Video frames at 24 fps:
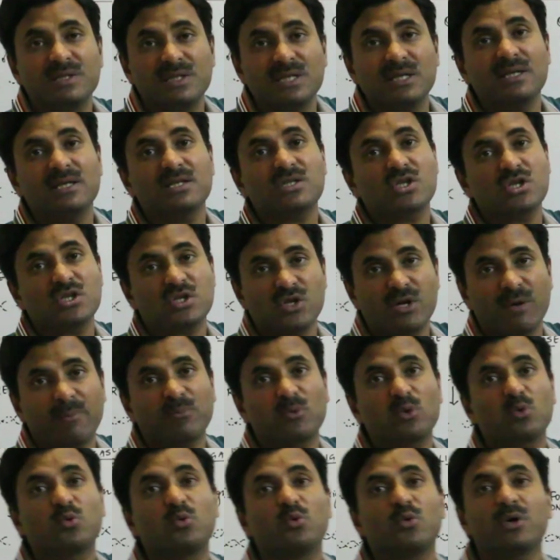Bacillus,
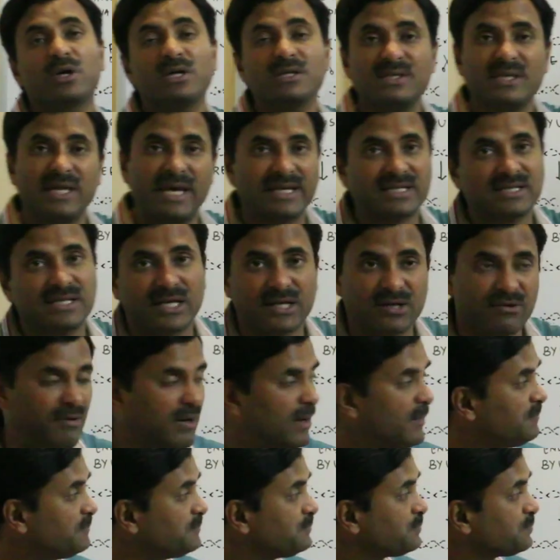Streptococcus,
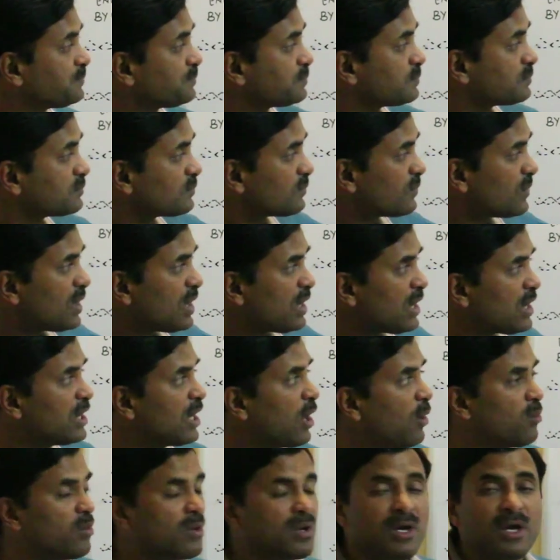etc.
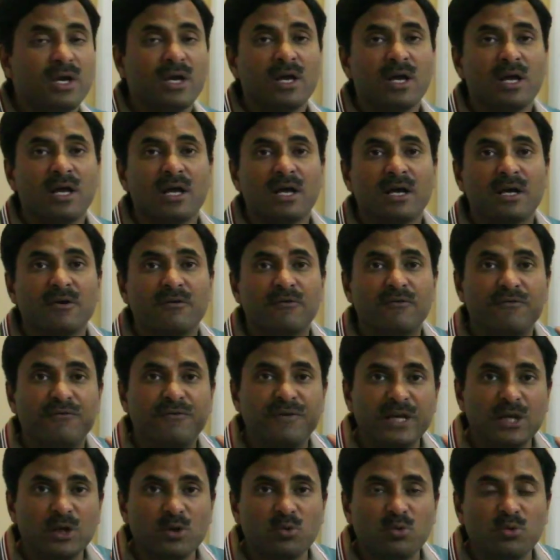Now,
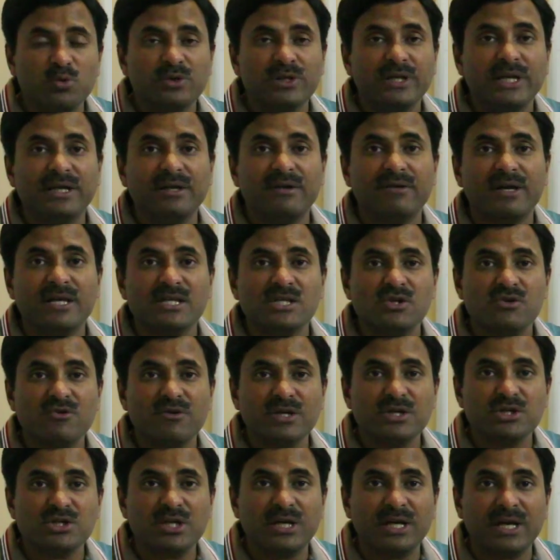we know that
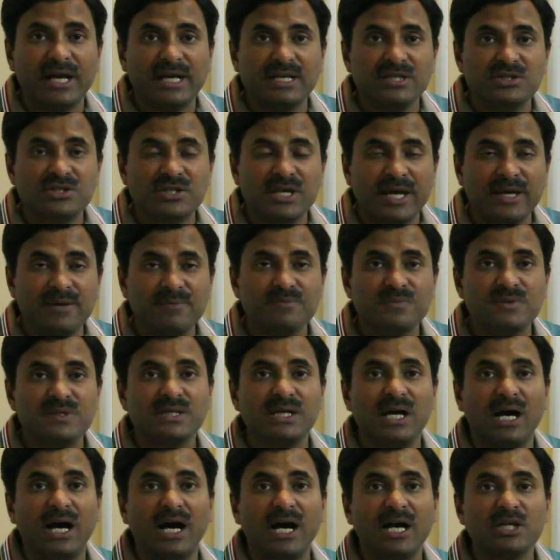restriction
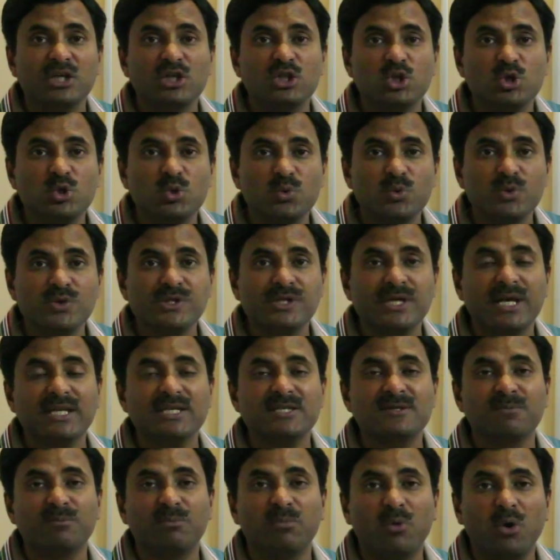enzymes are used
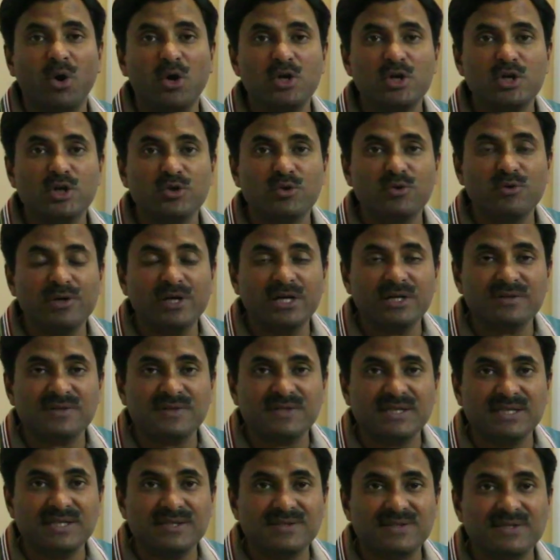as molecular
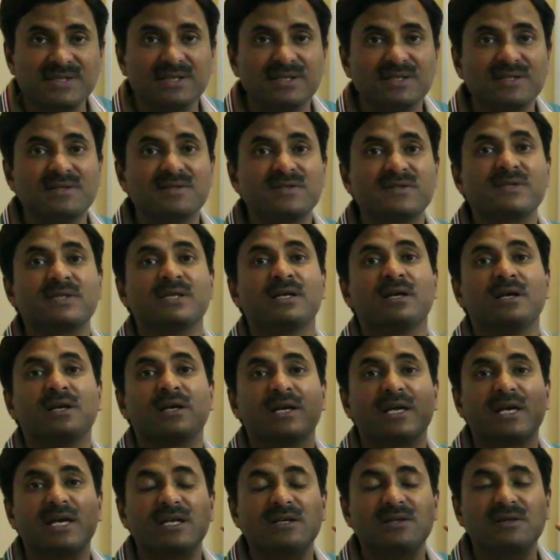scissors
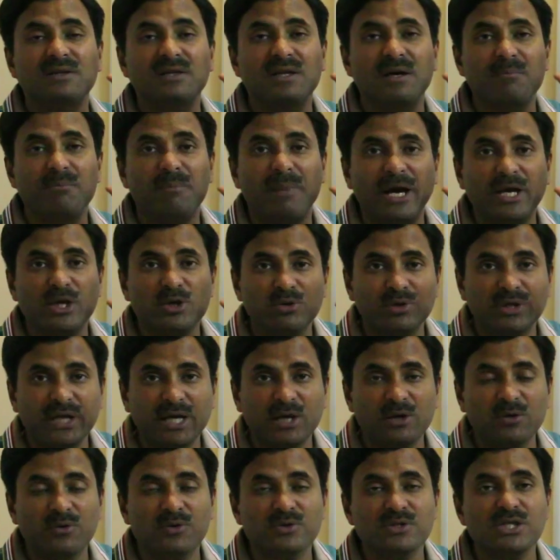in the
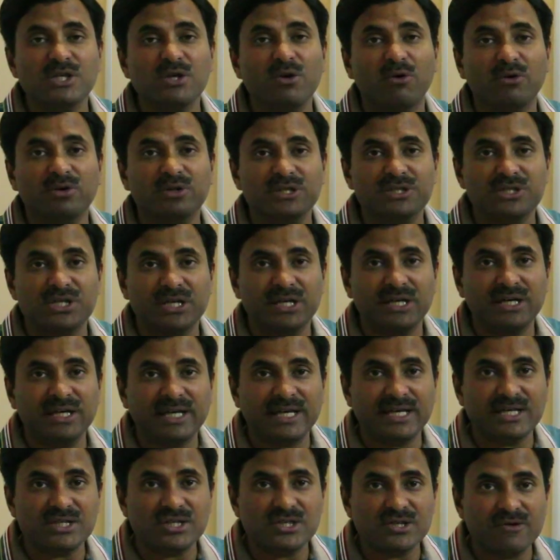biotechnology or the
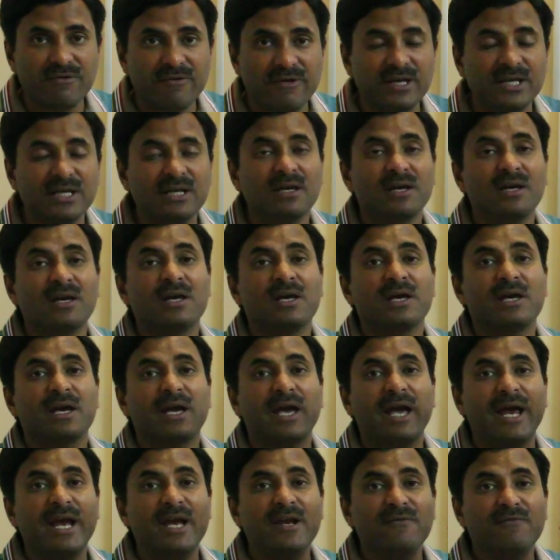genetic engineering,
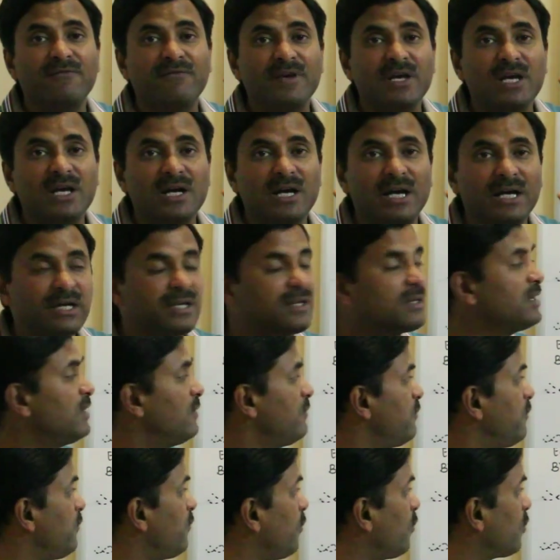and we cut
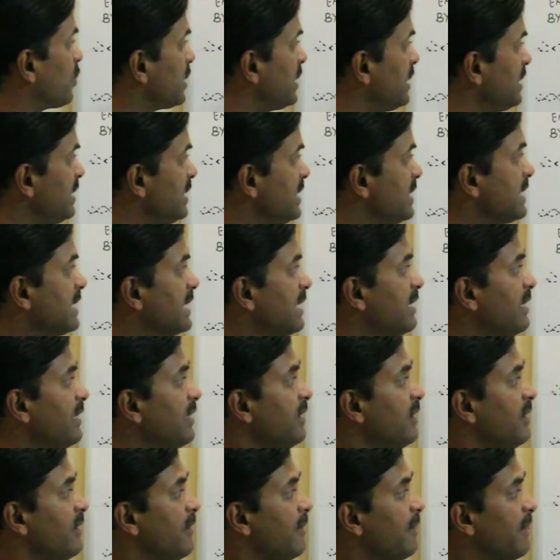the foreign
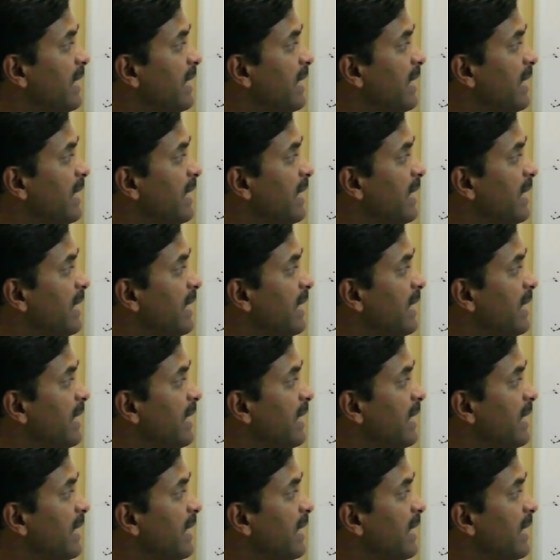DNA